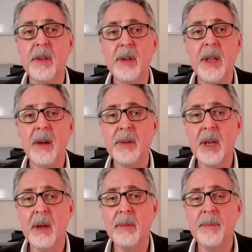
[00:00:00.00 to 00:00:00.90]
their
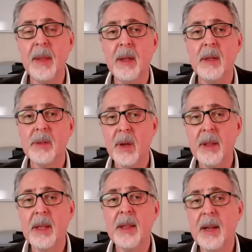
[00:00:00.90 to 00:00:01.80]
downtown. So I
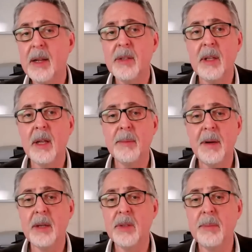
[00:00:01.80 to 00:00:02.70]
think that has a lot of
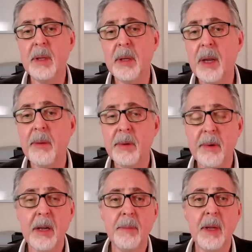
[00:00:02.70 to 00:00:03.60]
possibility. I would
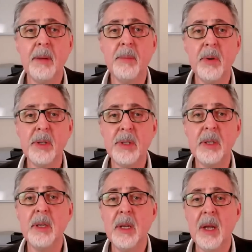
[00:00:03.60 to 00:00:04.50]
recommend Boise,
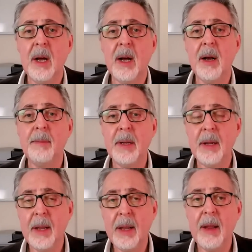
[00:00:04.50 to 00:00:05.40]
but
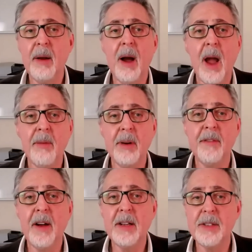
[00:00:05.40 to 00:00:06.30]
I would
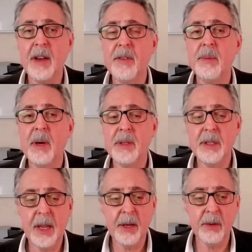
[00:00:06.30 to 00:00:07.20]
advise everyone to
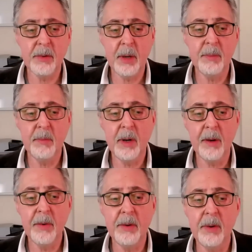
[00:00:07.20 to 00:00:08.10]
take a trip,
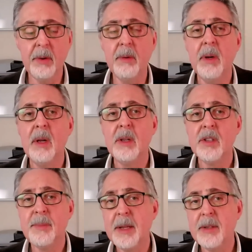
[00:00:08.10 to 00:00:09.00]
whatever you do,
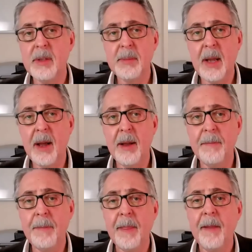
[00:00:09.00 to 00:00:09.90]
spend some
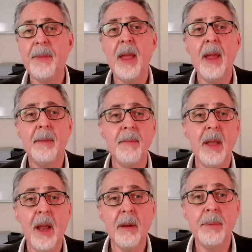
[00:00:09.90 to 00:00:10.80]
time. Hey,
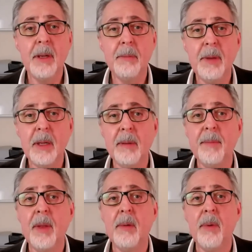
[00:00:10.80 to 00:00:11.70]
Airbnb.
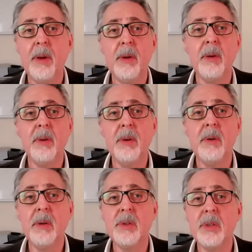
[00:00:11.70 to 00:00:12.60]
What you can
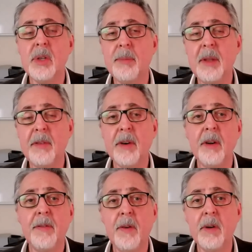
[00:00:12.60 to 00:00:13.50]
do is something very
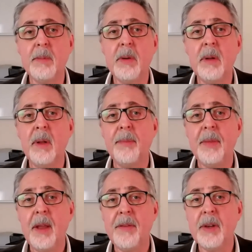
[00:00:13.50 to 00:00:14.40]
affordable.
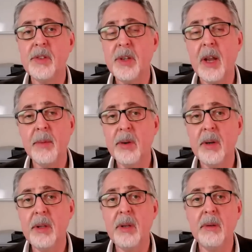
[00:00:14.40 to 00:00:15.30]
If there's a
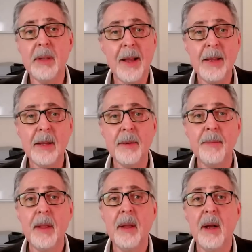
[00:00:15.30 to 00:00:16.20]
neighborhood that you like,
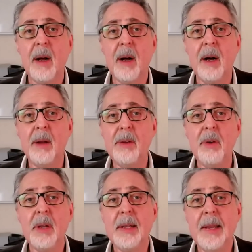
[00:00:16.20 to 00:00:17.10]
you
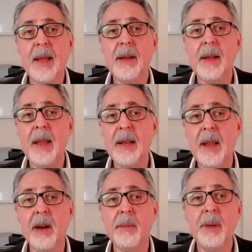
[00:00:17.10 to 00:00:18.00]
can get an
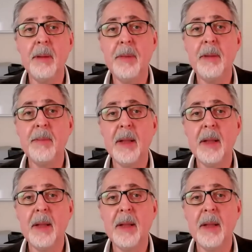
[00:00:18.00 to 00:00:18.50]
Airbnb